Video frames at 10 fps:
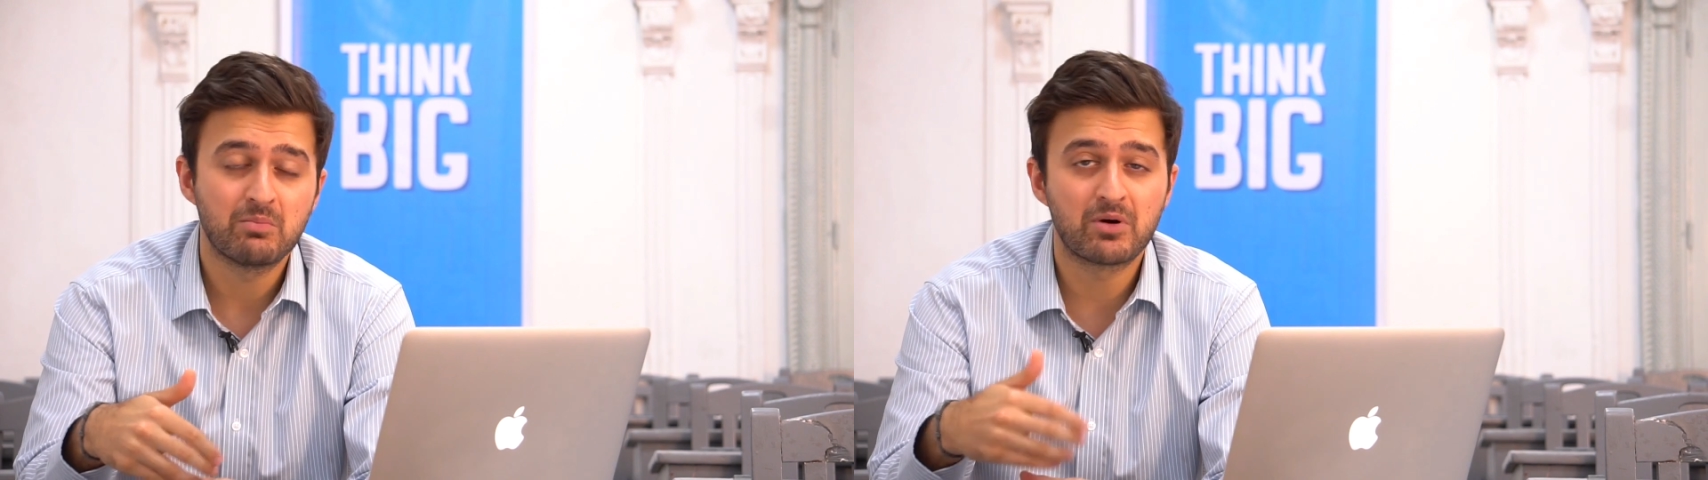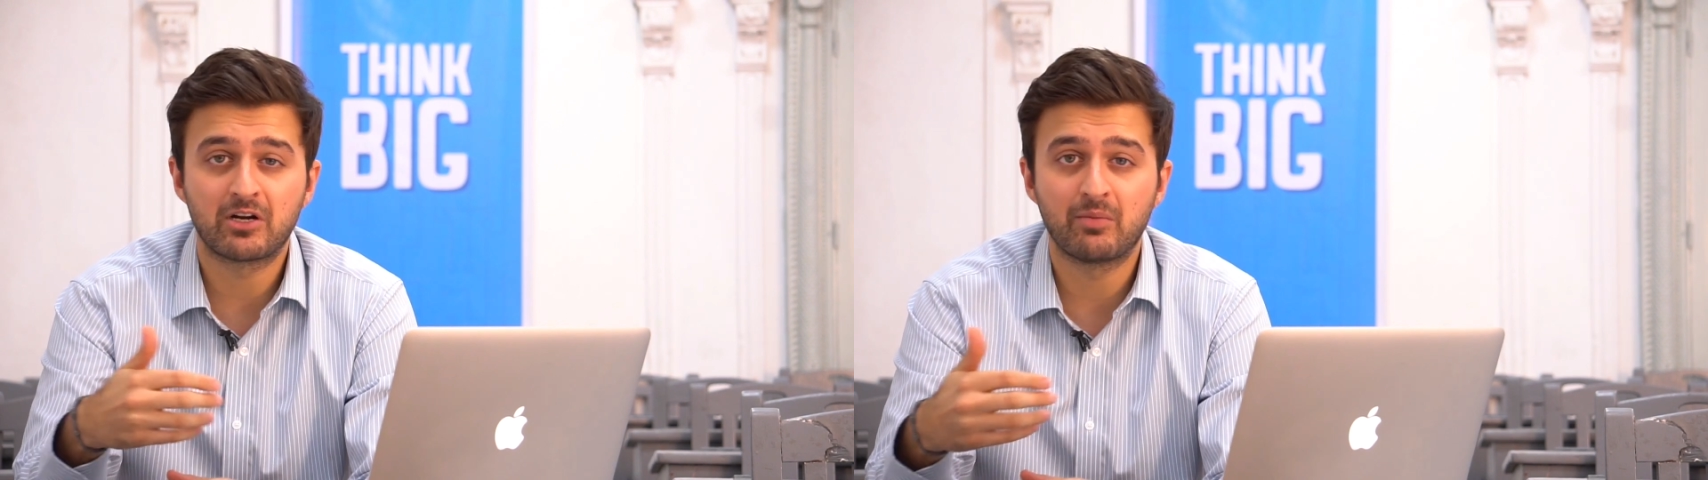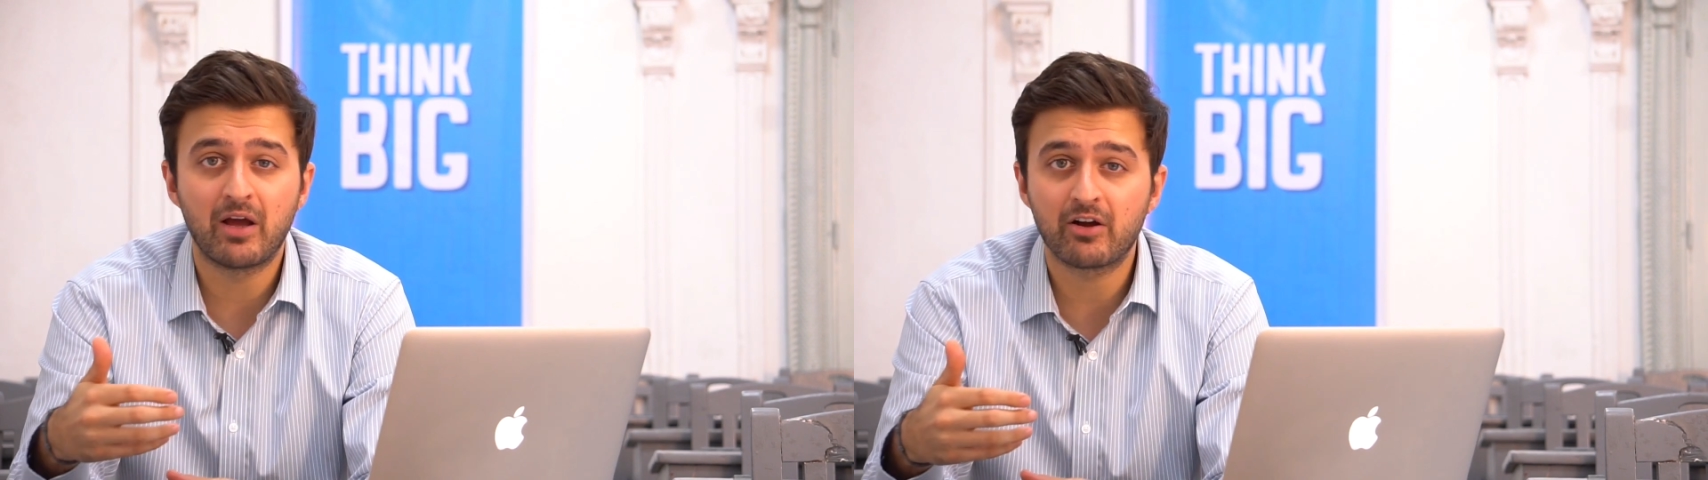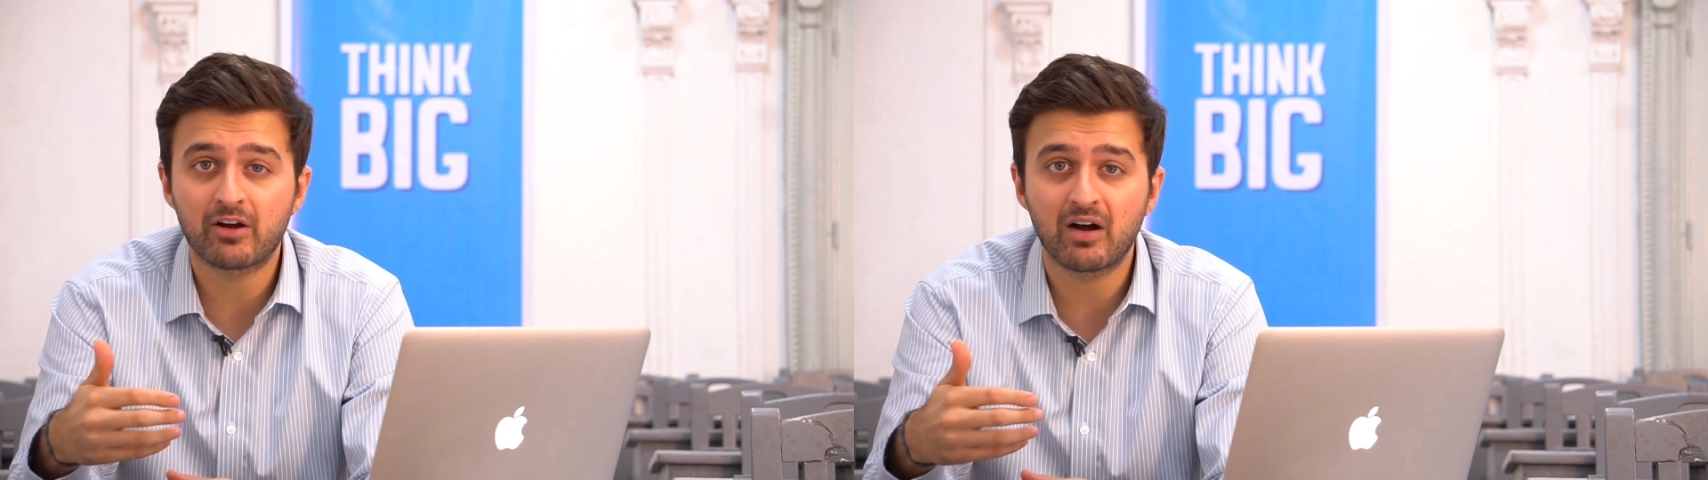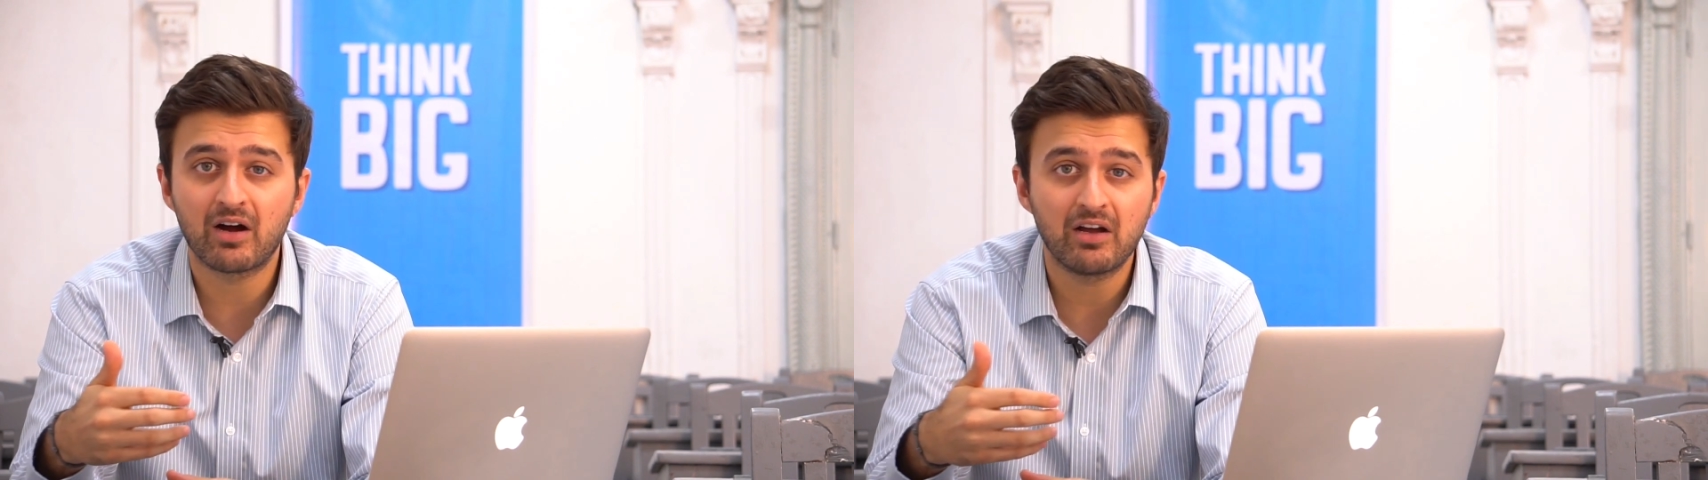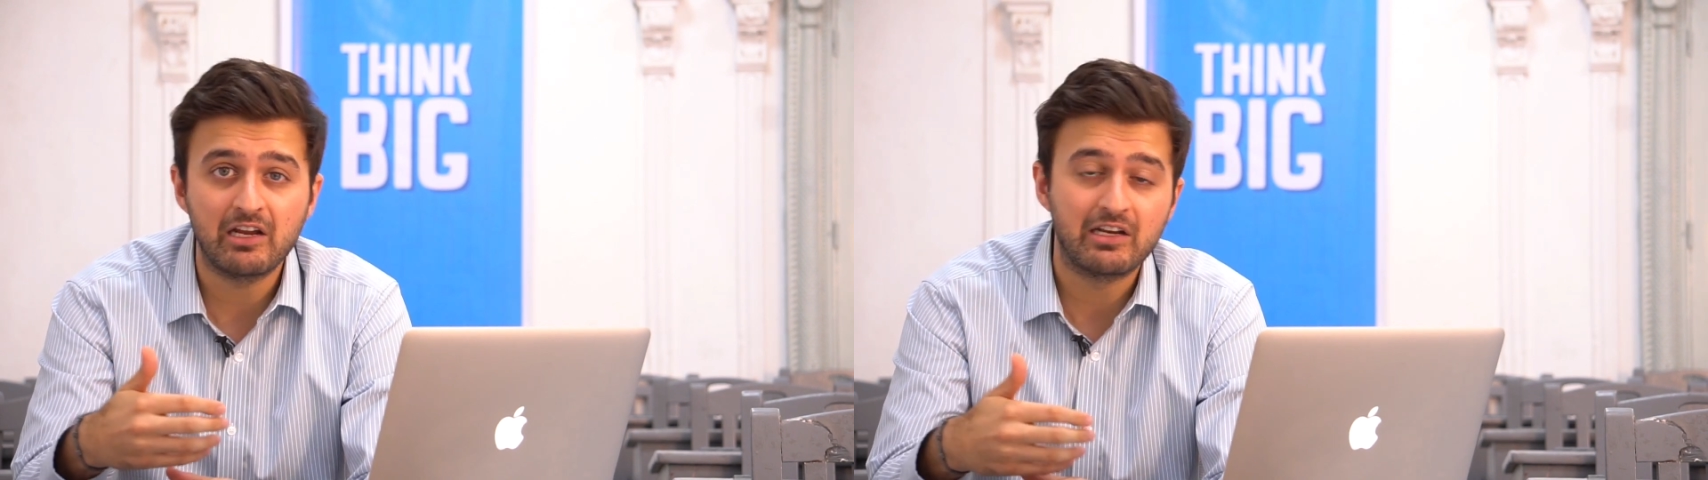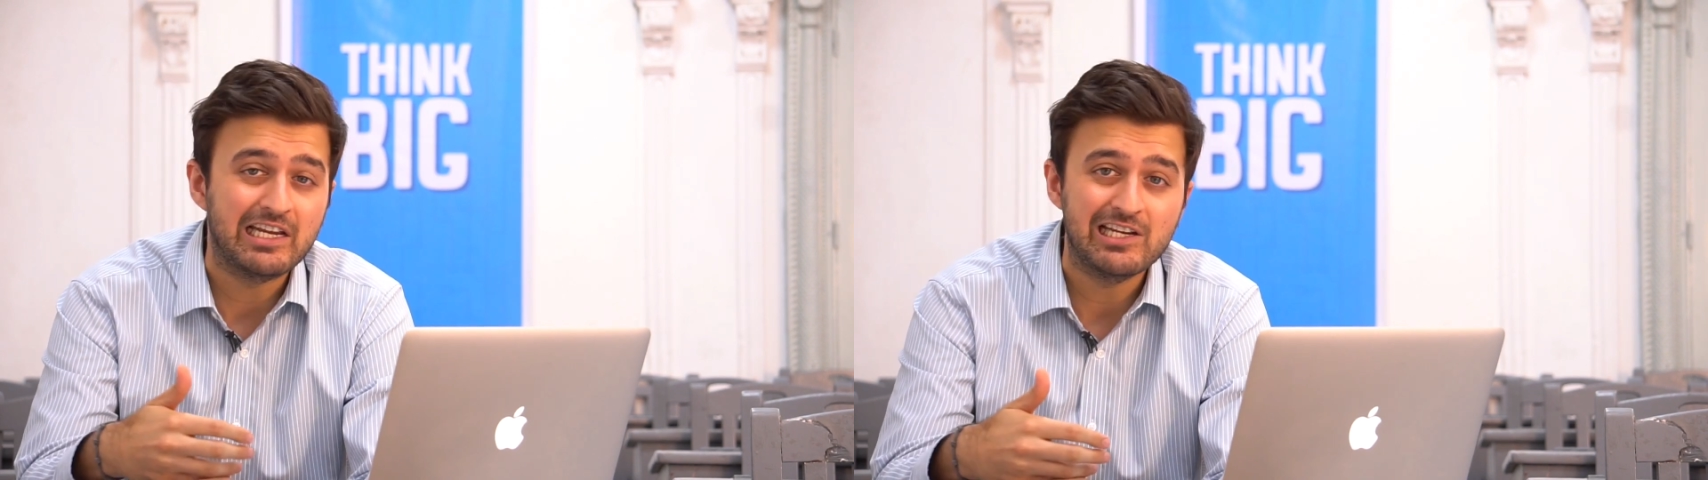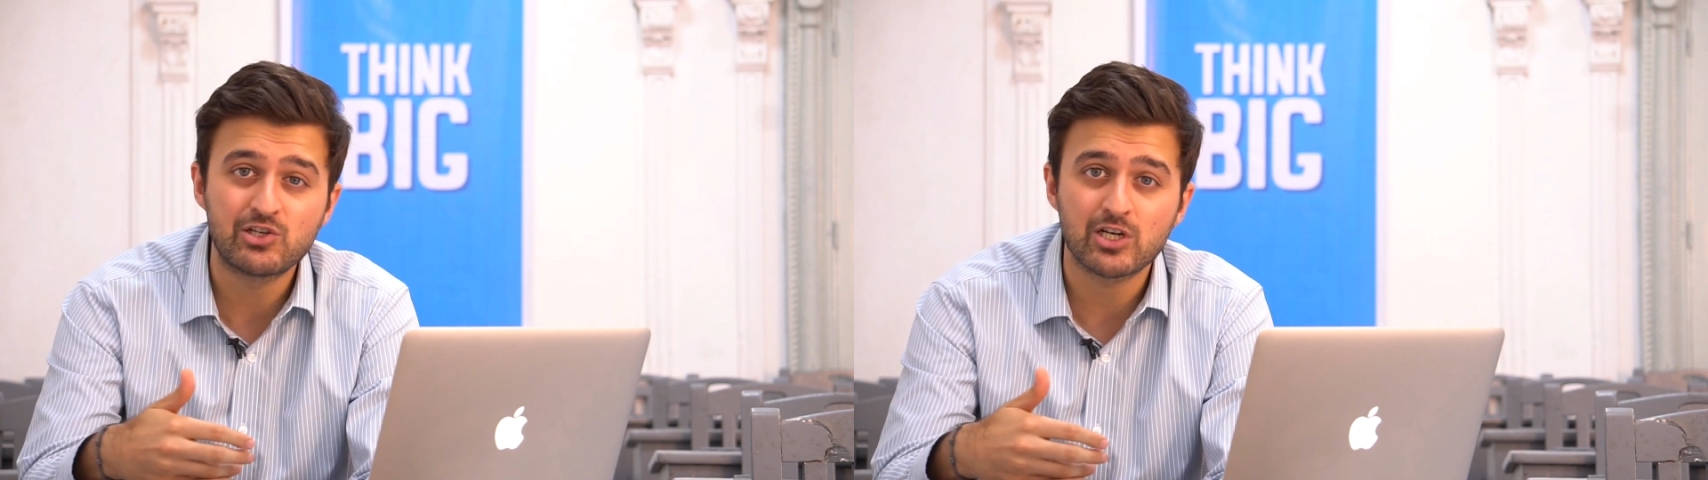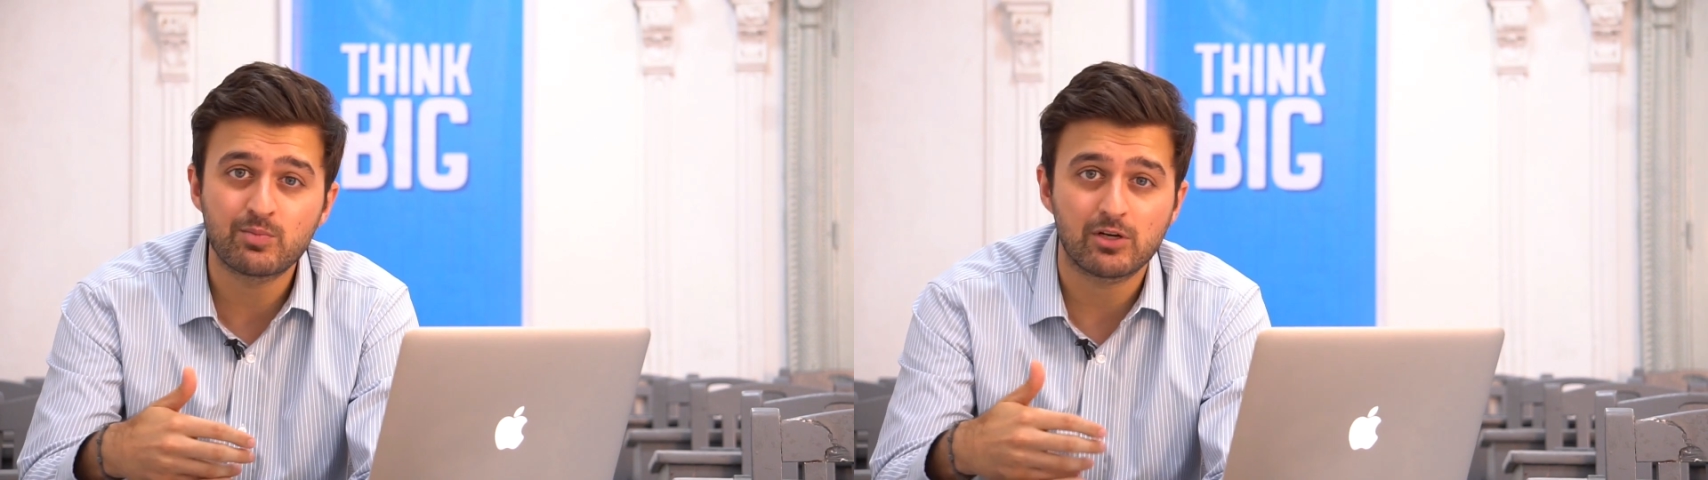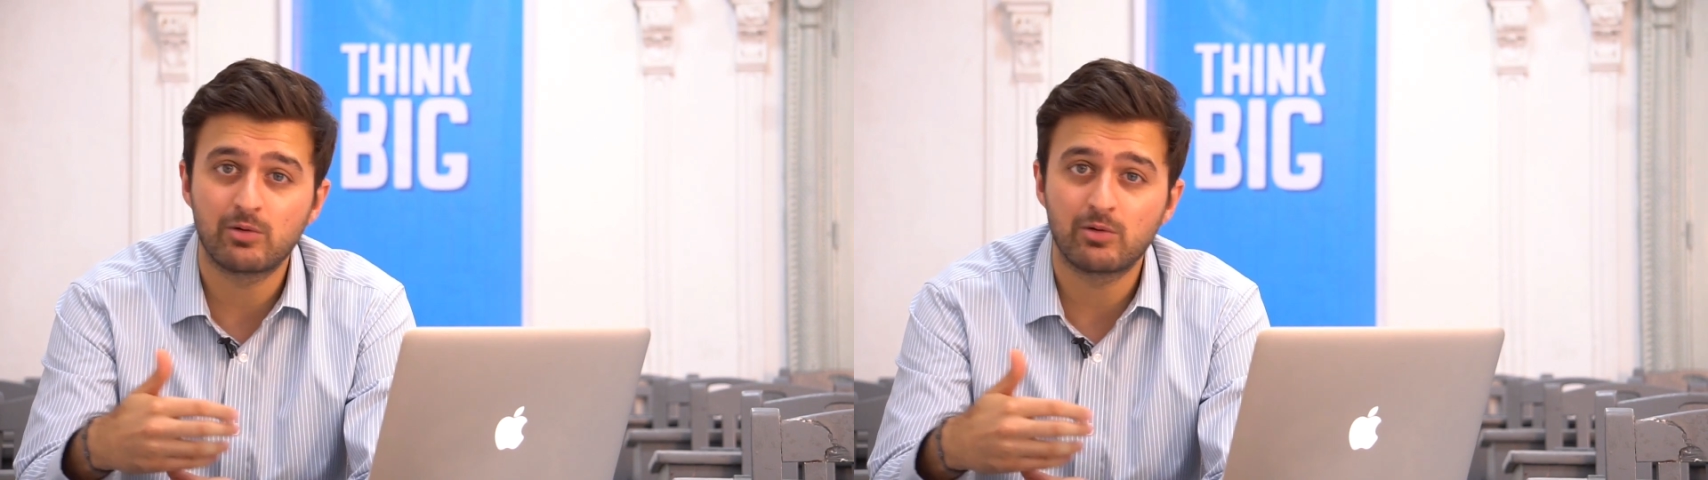but in America, in Egypt,